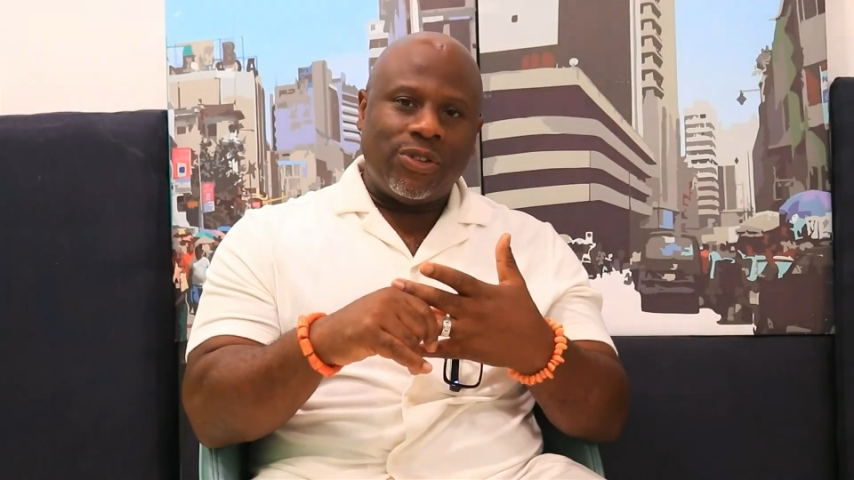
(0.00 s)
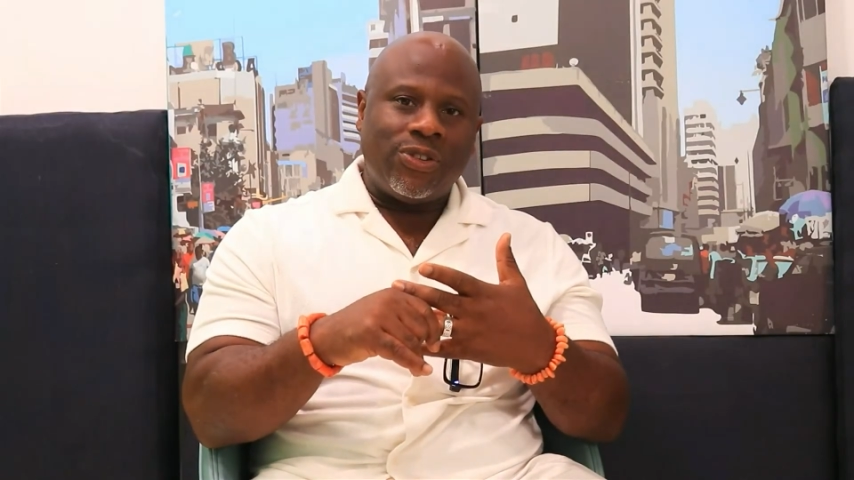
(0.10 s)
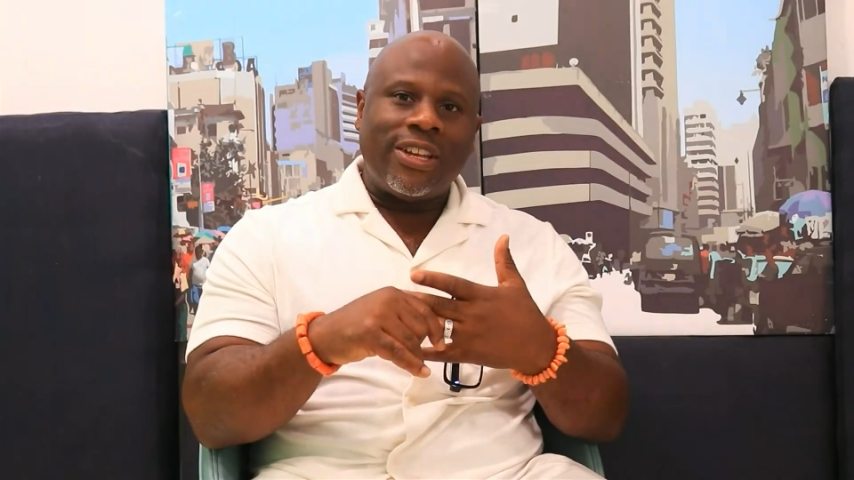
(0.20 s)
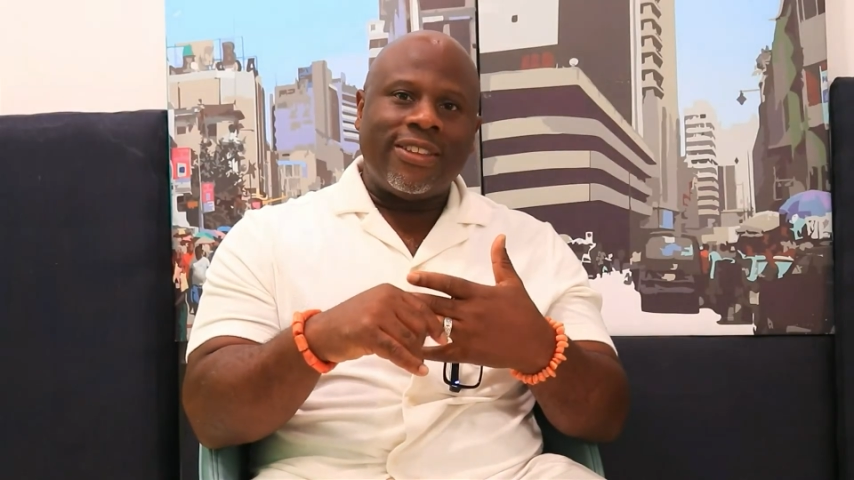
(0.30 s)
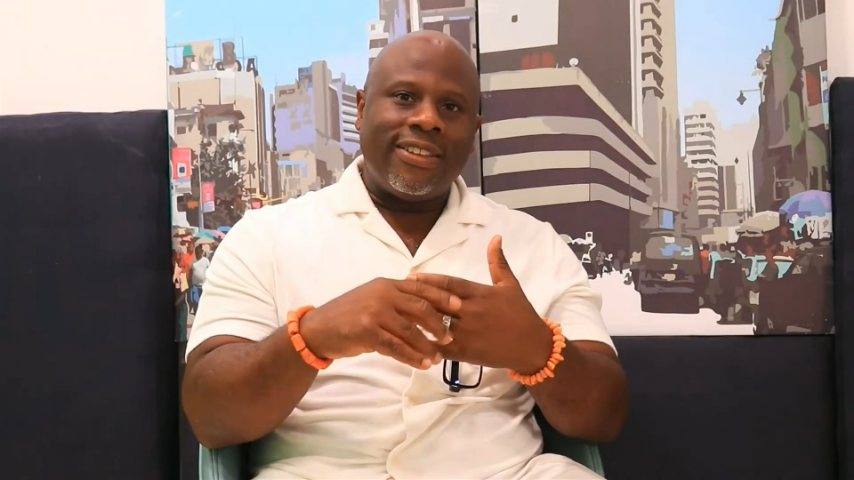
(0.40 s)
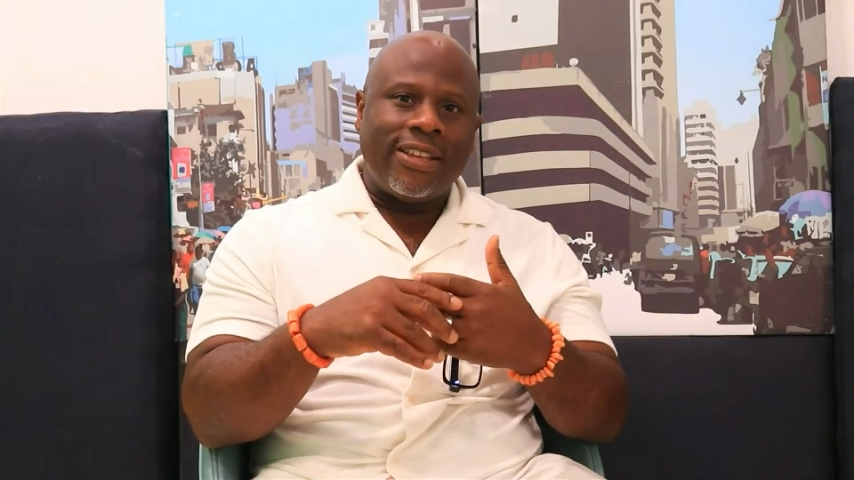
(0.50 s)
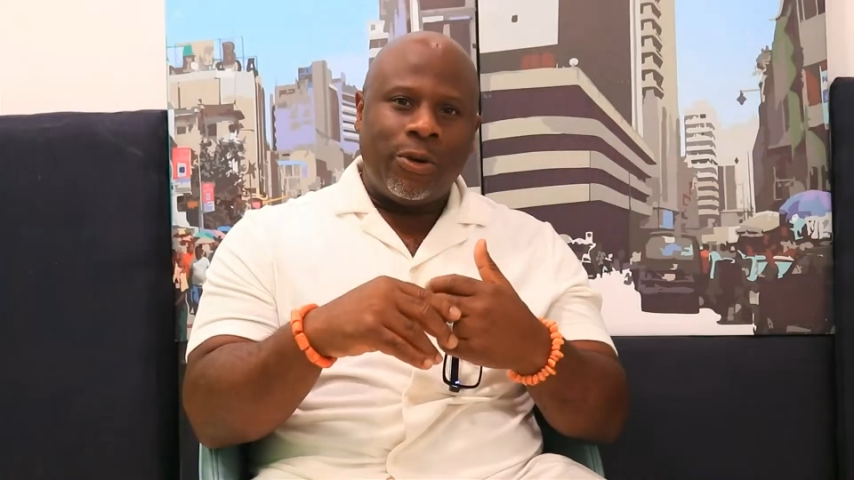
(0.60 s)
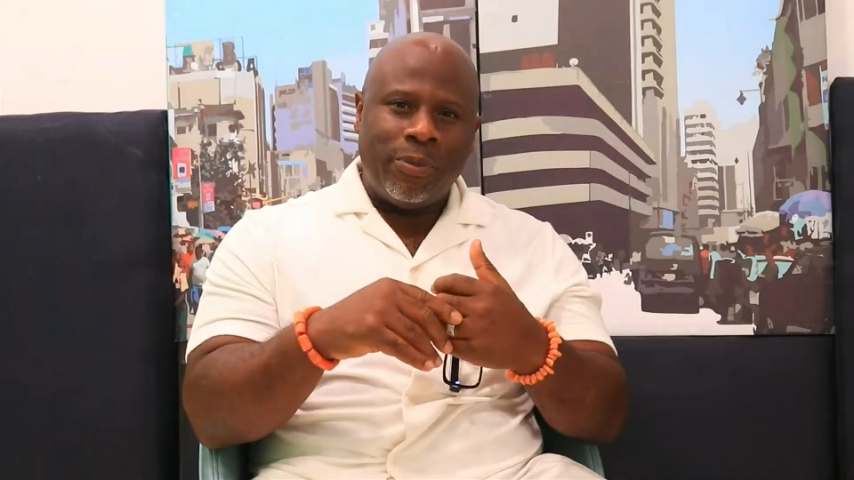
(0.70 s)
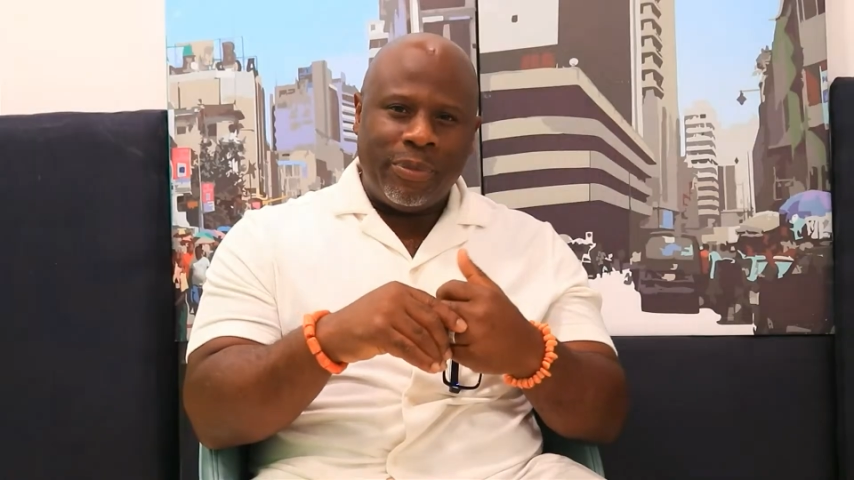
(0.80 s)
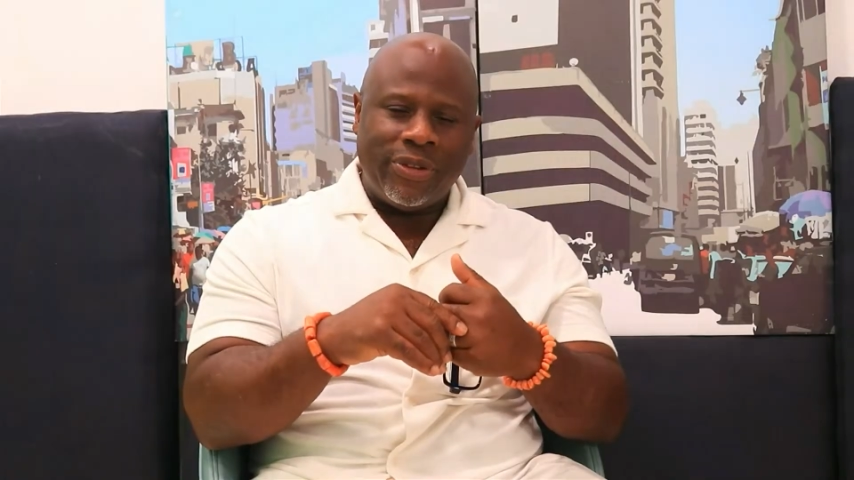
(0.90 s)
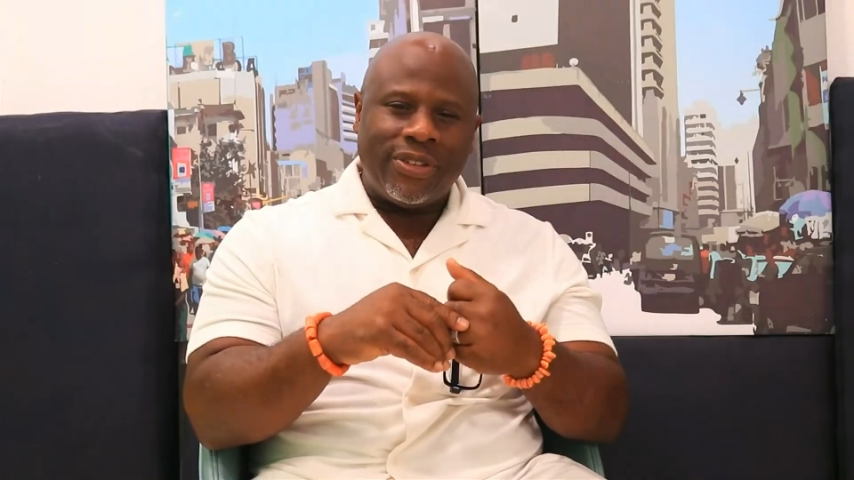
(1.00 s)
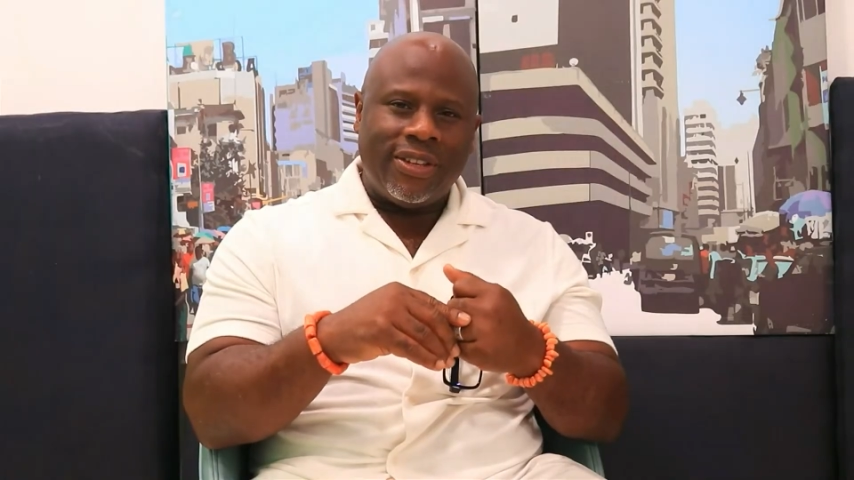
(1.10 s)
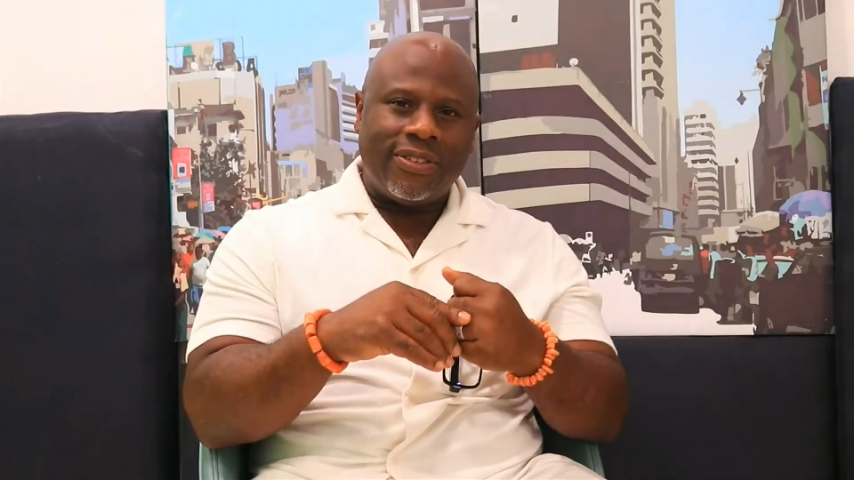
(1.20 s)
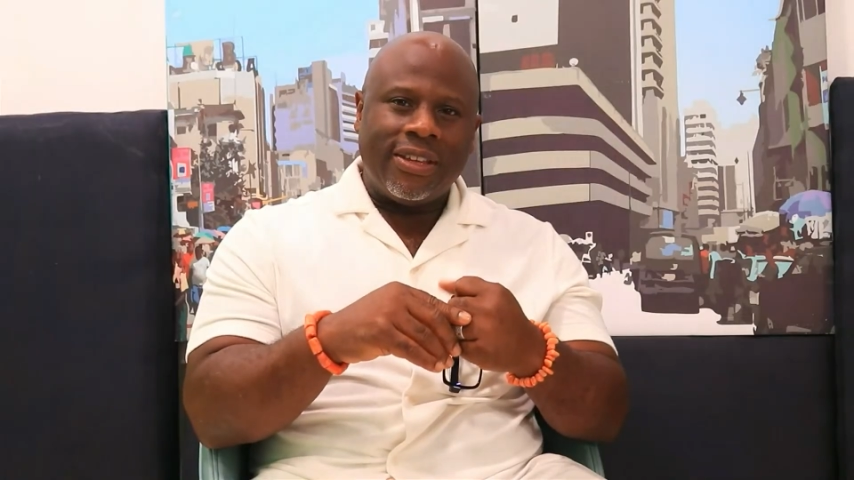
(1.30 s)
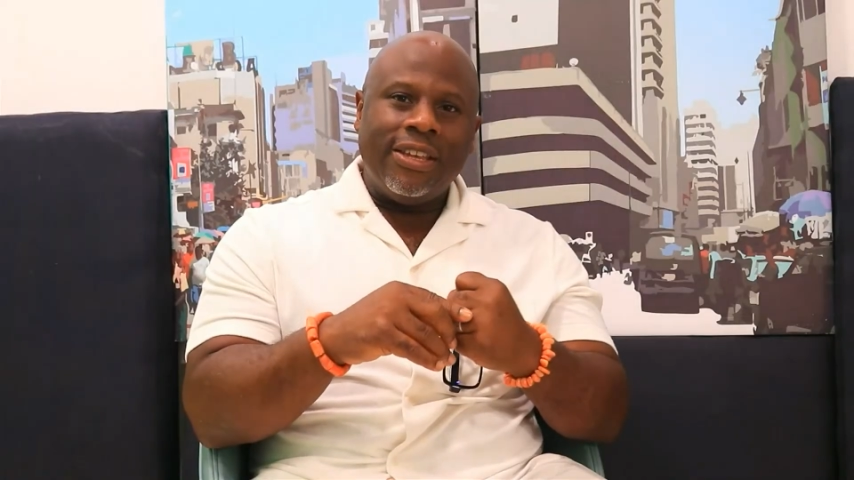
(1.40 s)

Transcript: She started her own business.